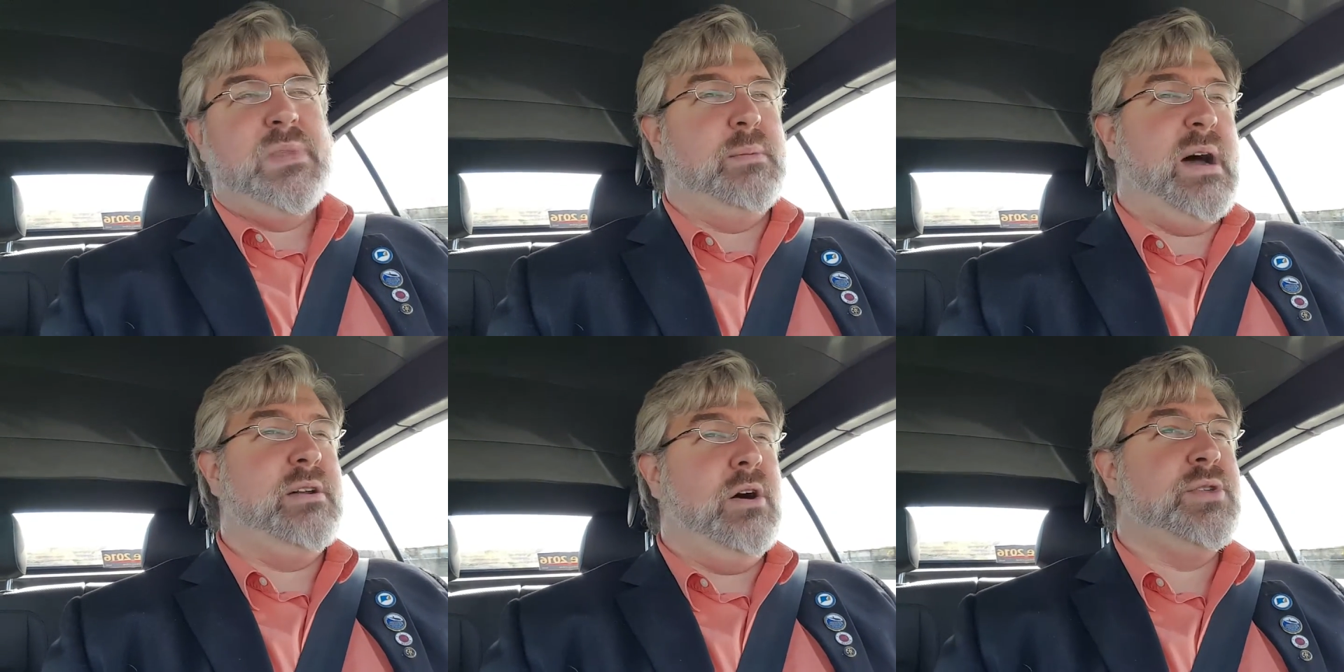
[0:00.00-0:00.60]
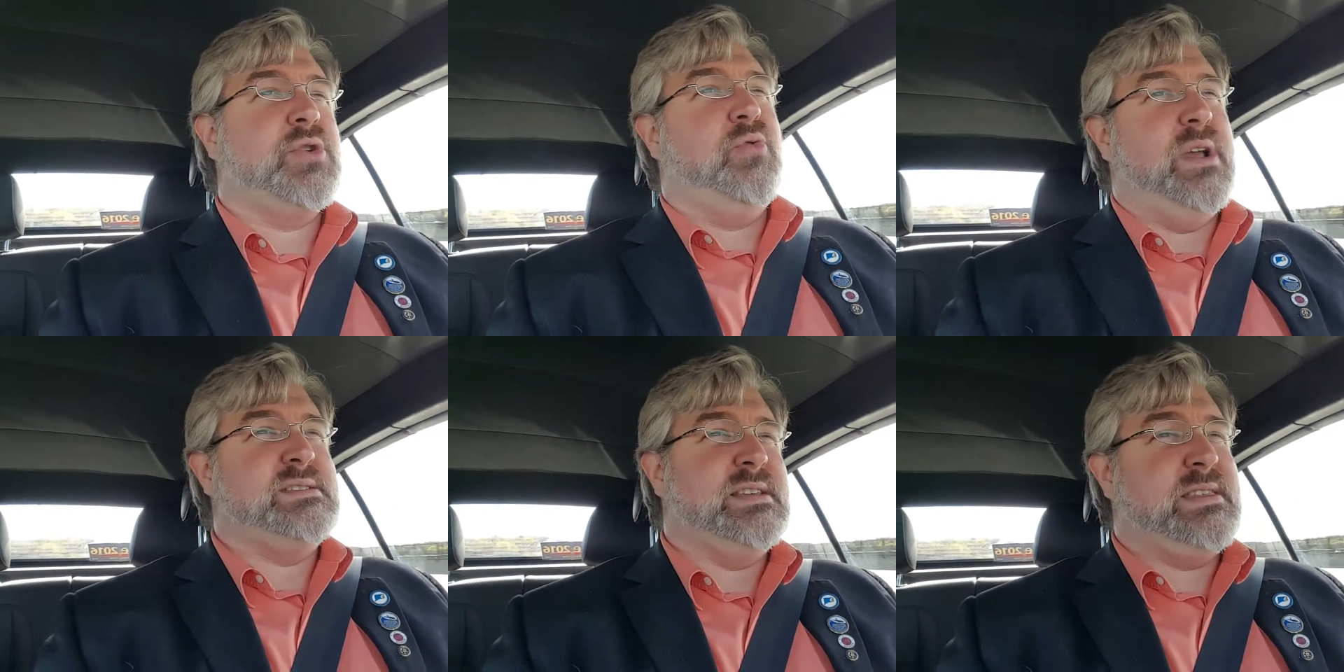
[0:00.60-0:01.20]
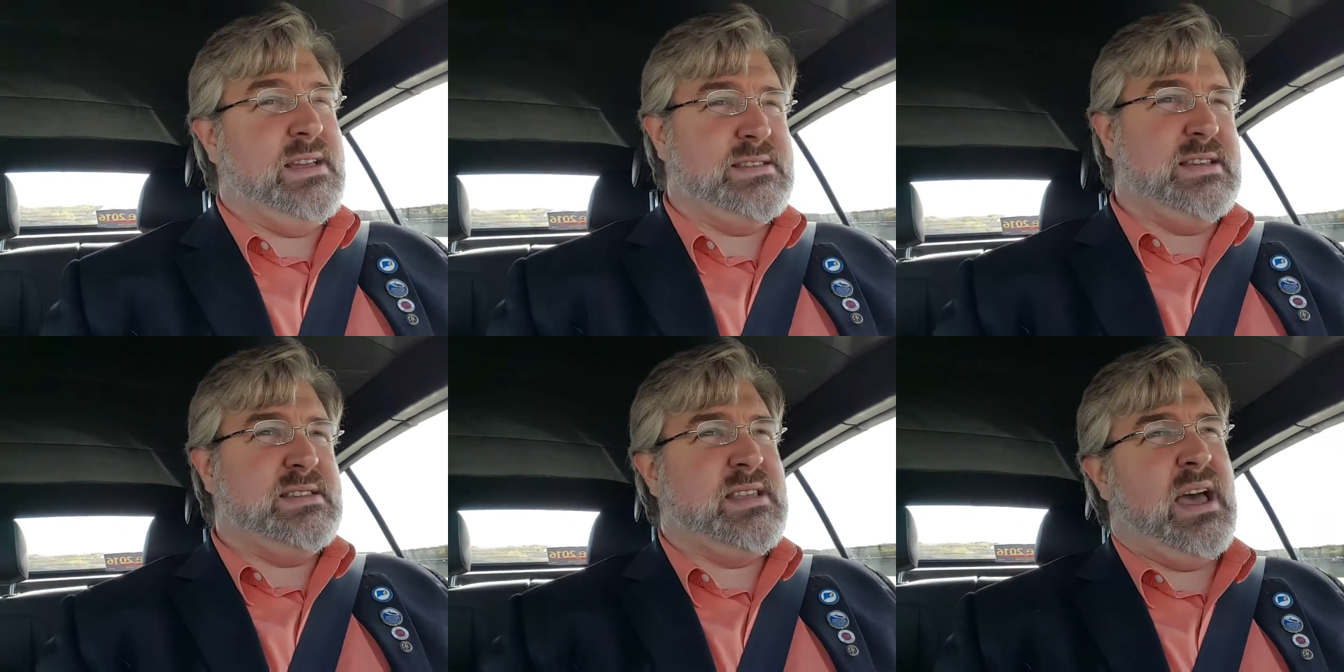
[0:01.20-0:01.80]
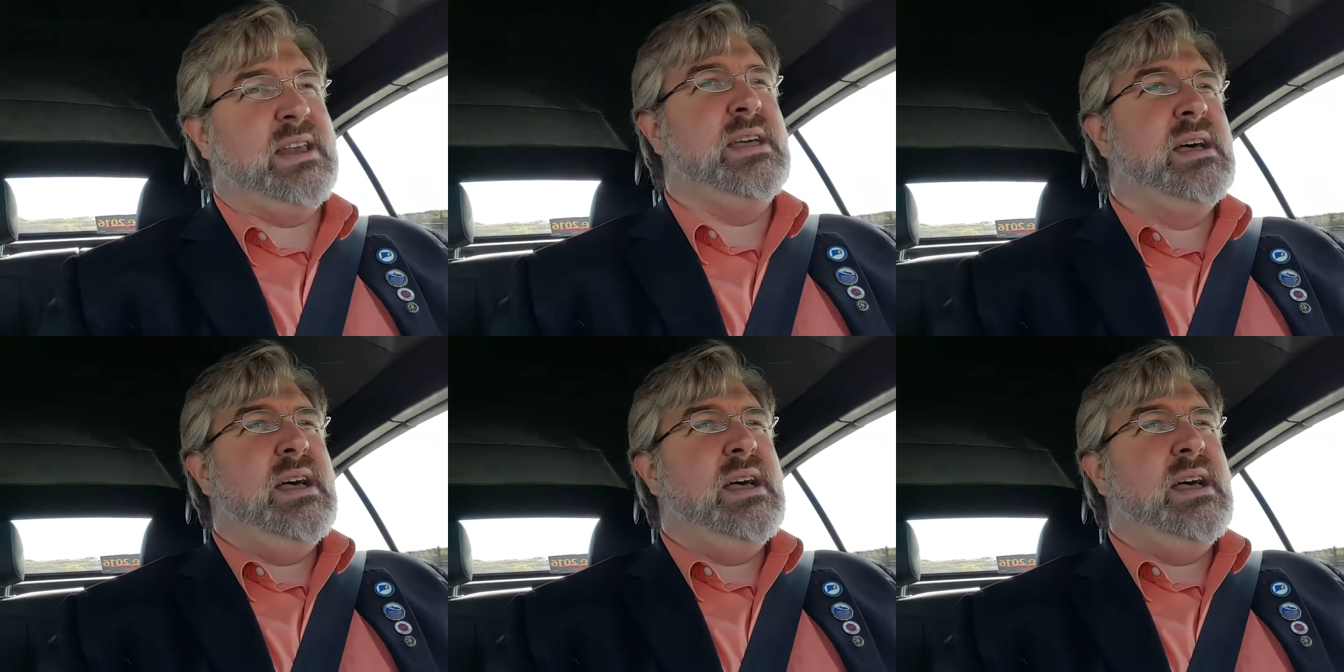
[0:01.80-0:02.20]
about all the crazy things he said,